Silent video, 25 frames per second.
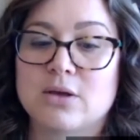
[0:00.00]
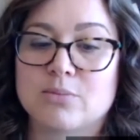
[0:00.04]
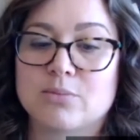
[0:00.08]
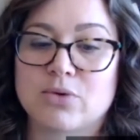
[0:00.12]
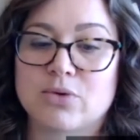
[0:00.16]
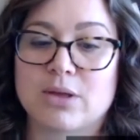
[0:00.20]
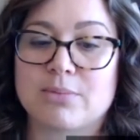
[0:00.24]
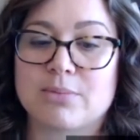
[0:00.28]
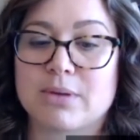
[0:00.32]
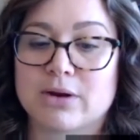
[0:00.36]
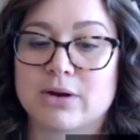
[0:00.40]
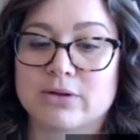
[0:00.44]

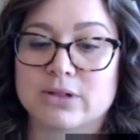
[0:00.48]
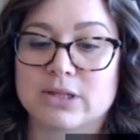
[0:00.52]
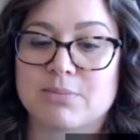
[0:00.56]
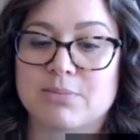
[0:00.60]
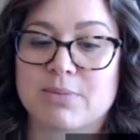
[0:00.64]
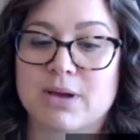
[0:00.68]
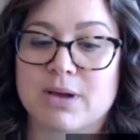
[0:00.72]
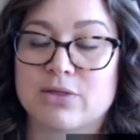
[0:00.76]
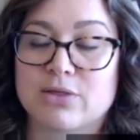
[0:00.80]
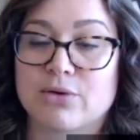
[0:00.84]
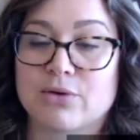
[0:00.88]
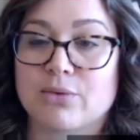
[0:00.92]
primarily
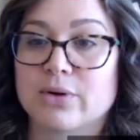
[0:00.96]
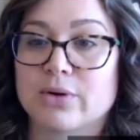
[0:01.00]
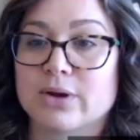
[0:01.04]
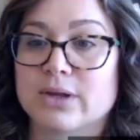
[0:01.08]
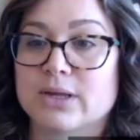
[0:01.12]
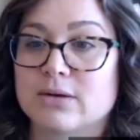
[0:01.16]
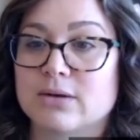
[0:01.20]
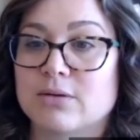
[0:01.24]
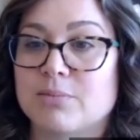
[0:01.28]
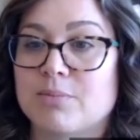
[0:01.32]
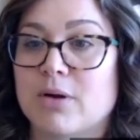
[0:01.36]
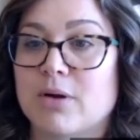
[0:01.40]
by the
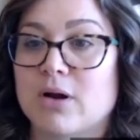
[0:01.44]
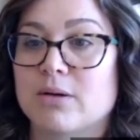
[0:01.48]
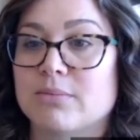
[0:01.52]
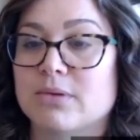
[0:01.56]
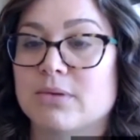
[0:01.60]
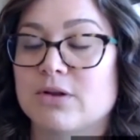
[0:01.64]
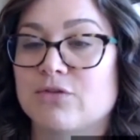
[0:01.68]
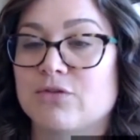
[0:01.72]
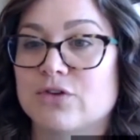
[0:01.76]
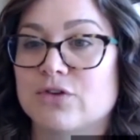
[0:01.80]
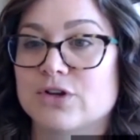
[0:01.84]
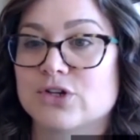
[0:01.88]
Oregon
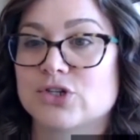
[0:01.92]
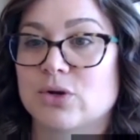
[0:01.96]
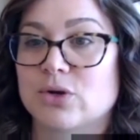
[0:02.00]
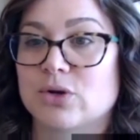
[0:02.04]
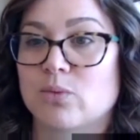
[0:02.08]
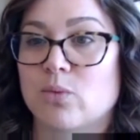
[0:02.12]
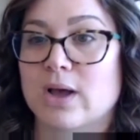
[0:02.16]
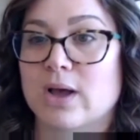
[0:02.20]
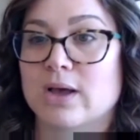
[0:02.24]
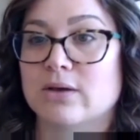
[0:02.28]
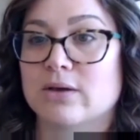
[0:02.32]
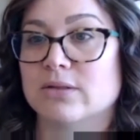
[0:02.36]
Department of Fish
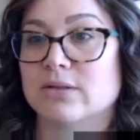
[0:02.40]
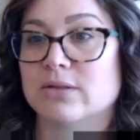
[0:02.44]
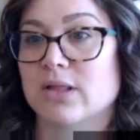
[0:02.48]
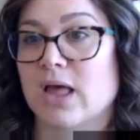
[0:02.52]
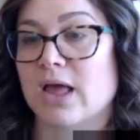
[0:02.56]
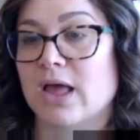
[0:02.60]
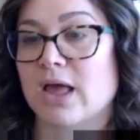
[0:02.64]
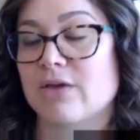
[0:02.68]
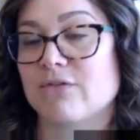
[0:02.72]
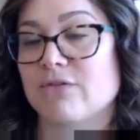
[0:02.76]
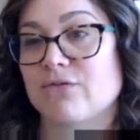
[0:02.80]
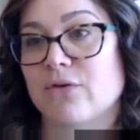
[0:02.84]
and
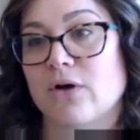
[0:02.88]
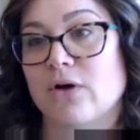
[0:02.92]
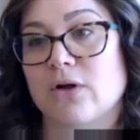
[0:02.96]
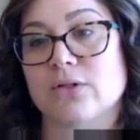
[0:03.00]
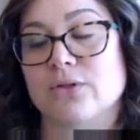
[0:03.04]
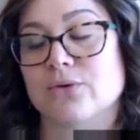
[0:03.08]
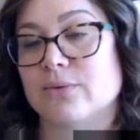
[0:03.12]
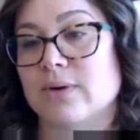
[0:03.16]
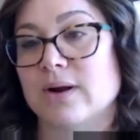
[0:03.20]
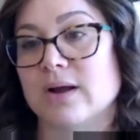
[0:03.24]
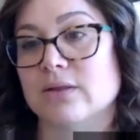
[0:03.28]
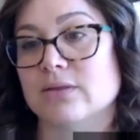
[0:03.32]
Wildlife
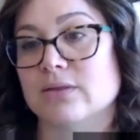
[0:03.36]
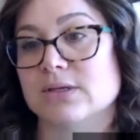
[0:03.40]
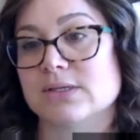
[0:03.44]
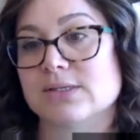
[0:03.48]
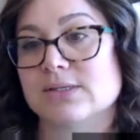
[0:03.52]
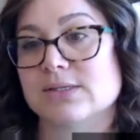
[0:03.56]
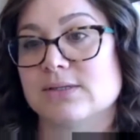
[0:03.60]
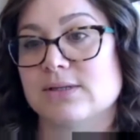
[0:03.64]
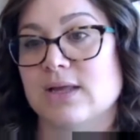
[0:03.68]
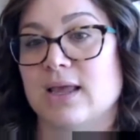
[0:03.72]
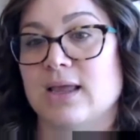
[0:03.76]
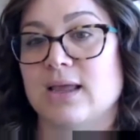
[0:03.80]
all around the
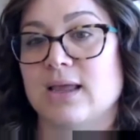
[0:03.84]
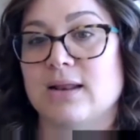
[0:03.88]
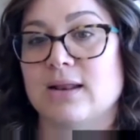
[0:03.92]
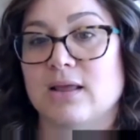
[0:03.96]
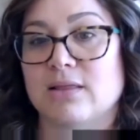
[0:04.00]
state,